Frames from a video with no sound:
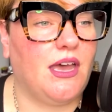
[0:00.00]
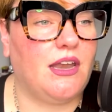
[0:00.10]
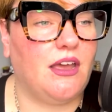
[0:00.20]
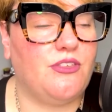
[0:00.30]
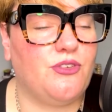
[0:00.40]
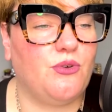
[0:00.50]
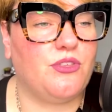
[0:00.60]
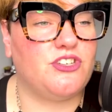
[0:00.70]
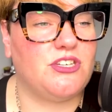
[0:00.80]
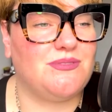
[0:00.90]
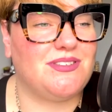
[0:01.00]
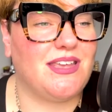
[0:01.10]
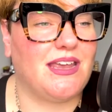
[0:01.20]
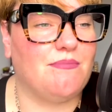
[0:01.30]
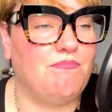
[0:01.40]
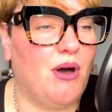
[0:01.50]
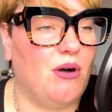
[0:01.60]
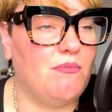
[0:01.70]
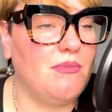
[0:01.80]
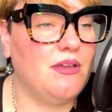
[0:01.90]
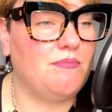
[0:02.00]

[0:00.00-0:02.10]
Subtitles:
And I thought that she was saying bomb,